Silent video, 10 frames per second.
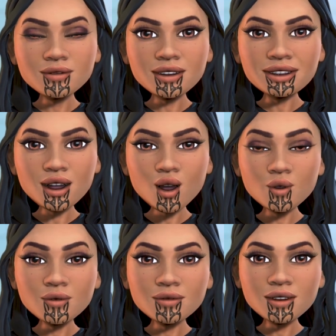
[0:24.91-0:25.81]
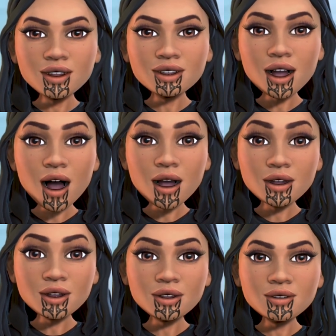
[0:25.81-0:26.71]
Tio is
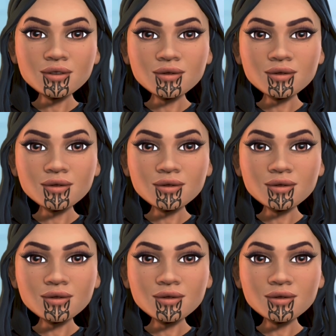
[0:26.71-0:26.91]
ice,